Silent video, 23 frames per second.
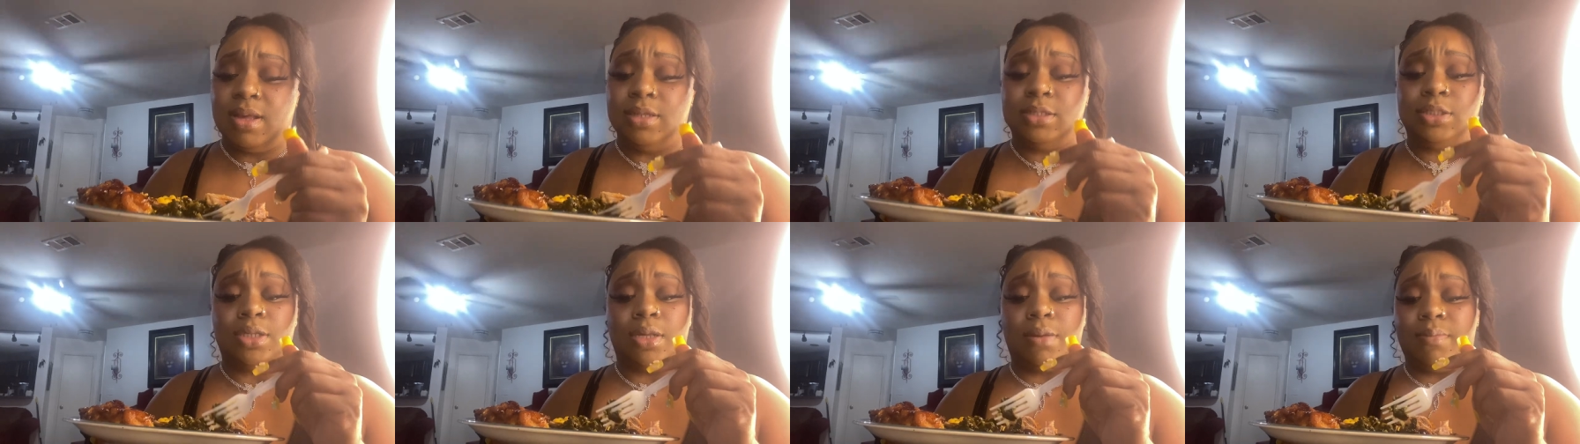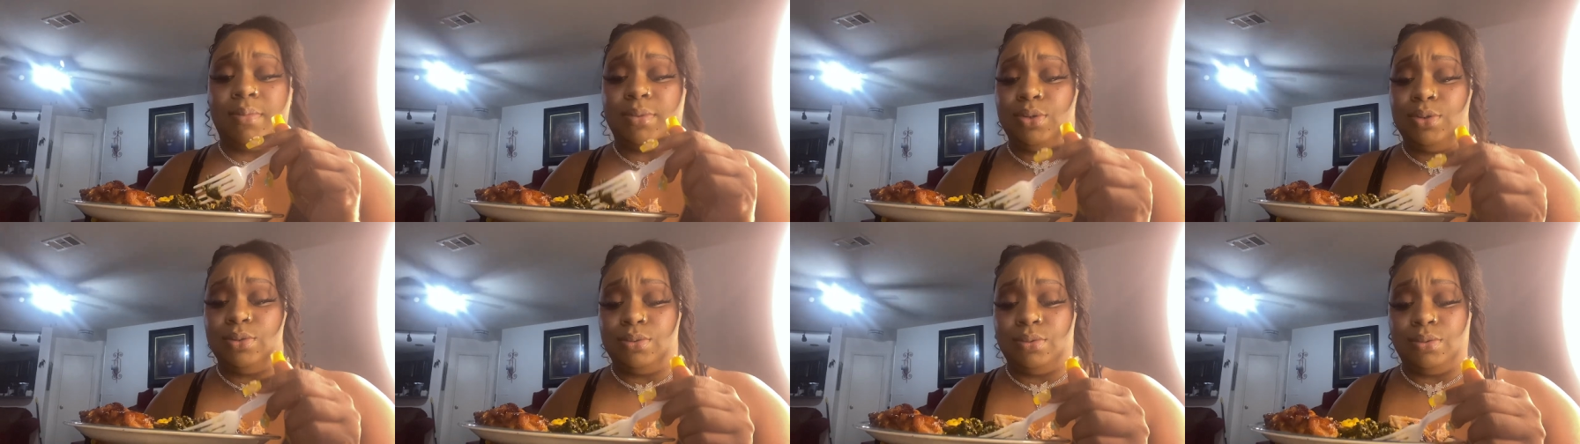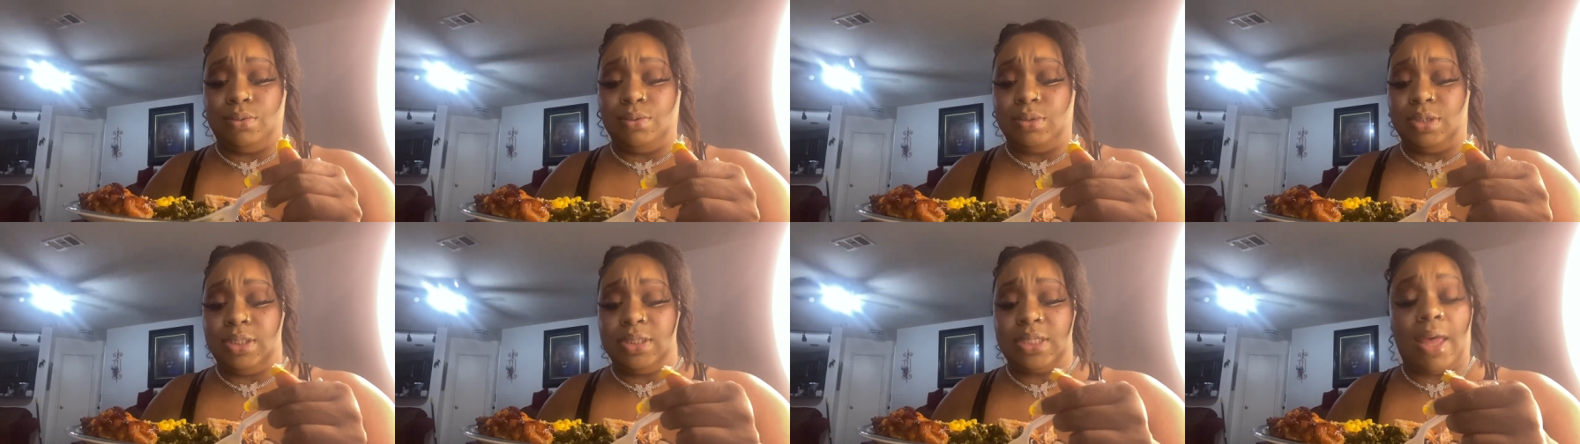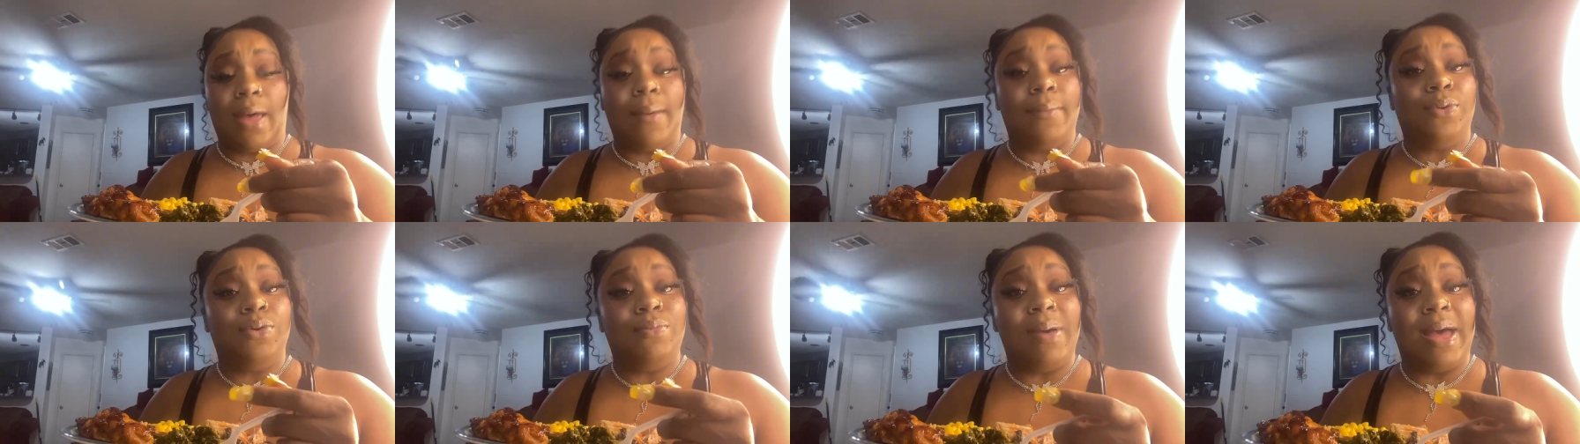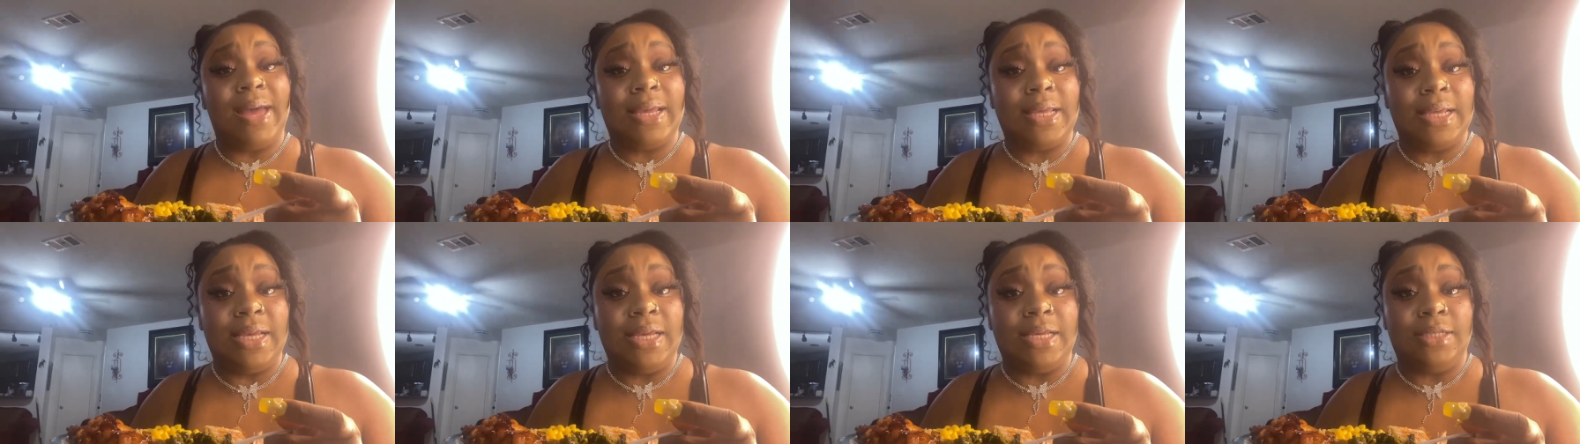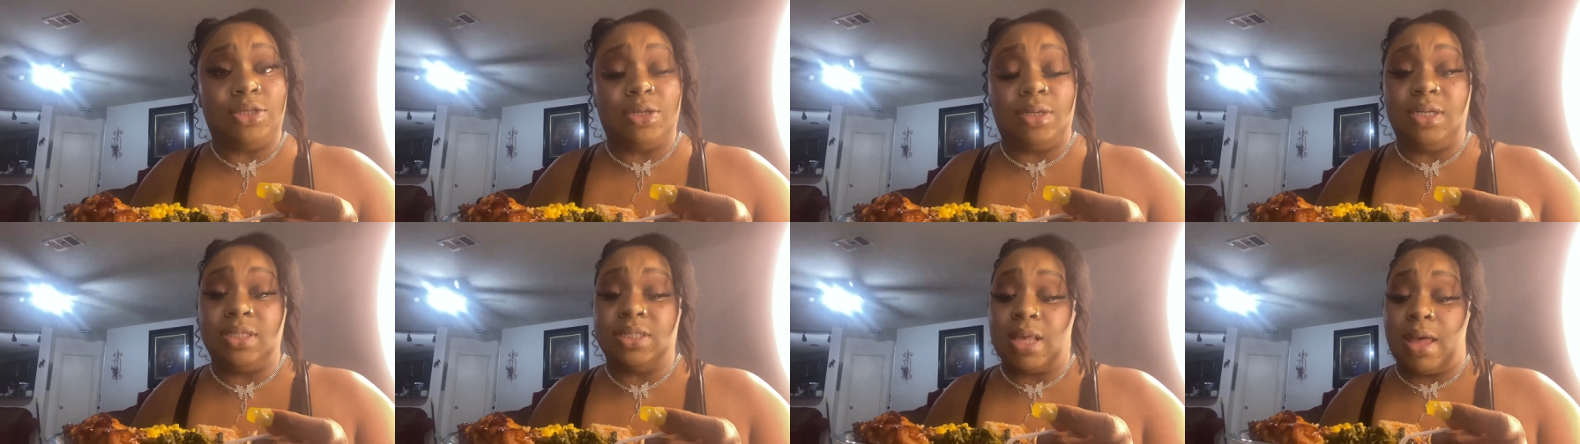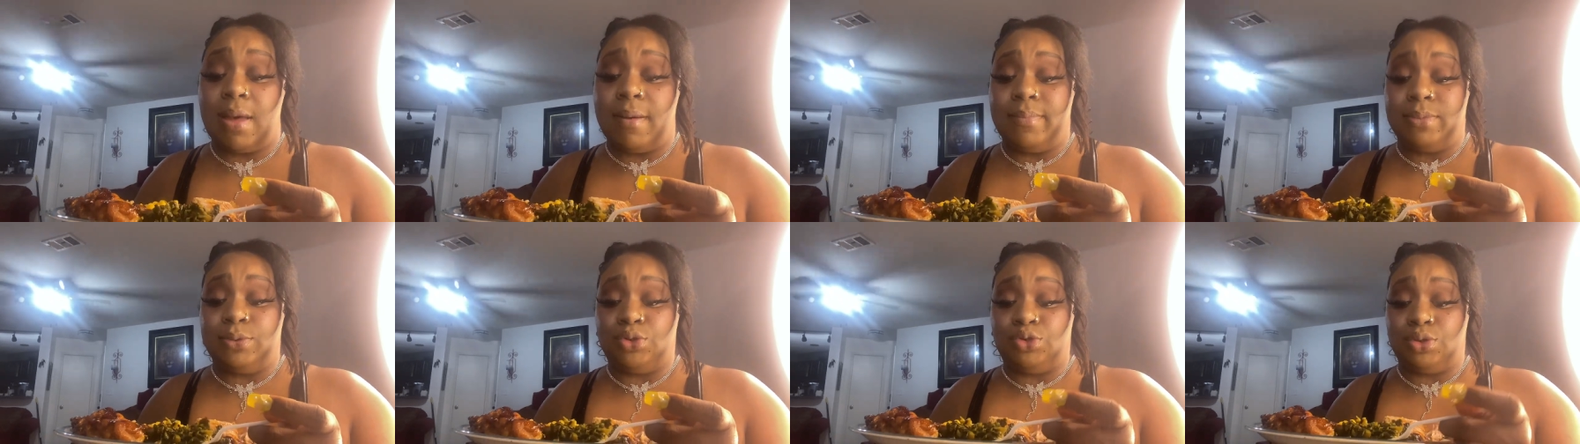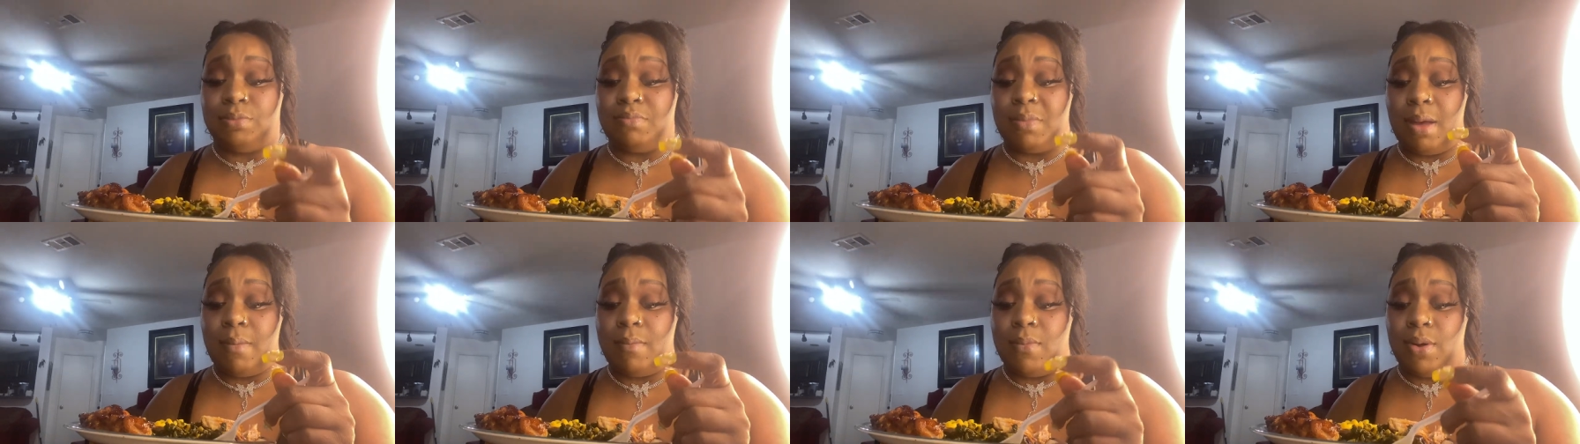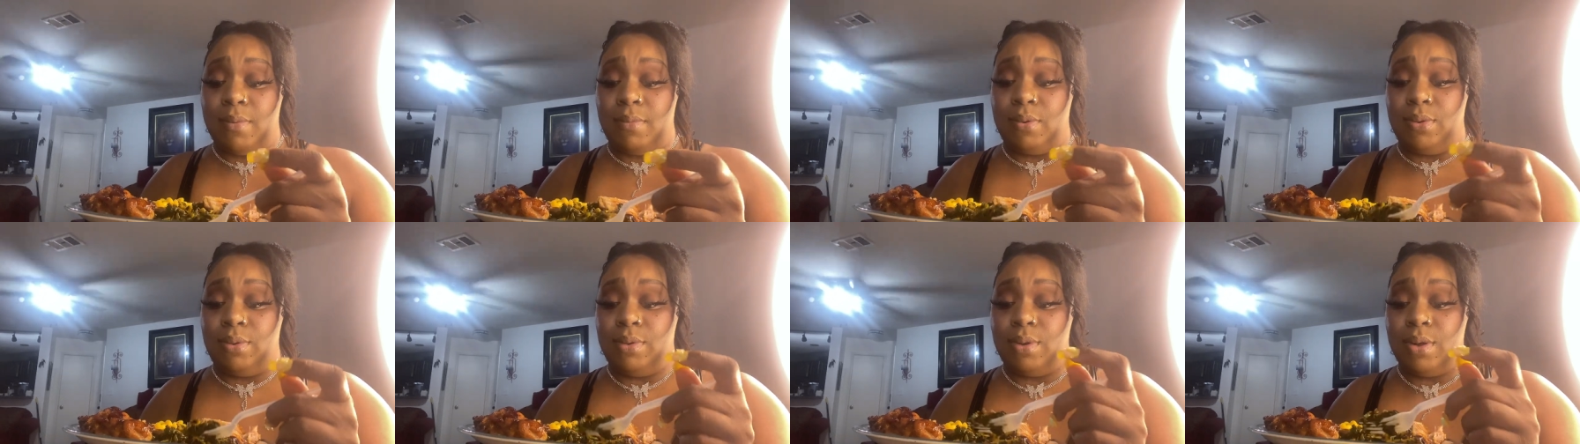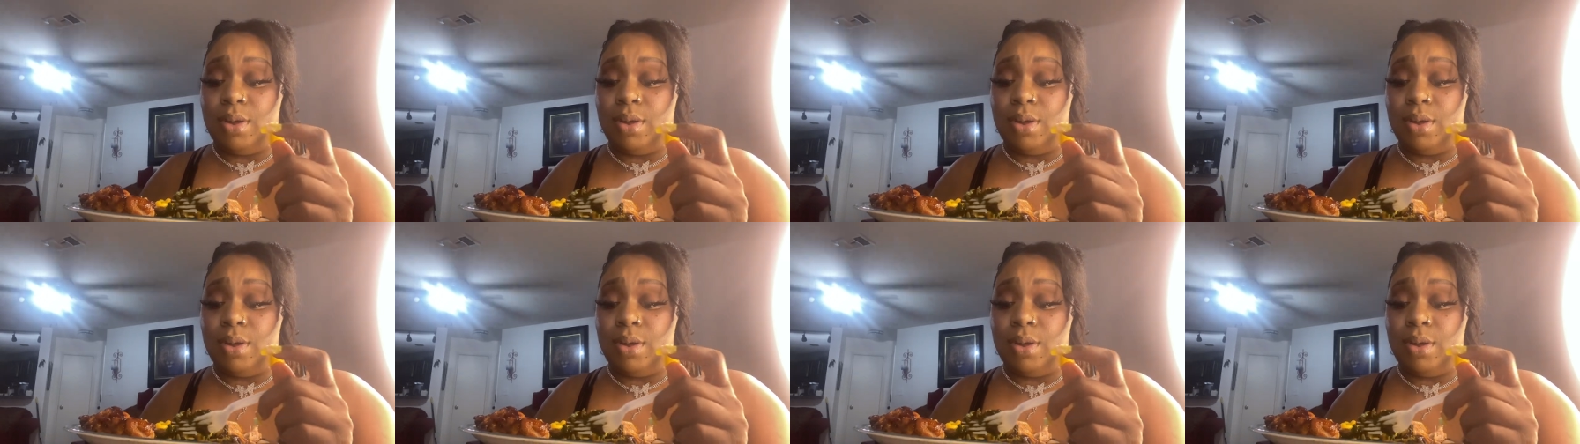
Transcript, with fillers: so I'm gonna do this how I'm gonna do my kids, or this how I'm gonna treat my mama.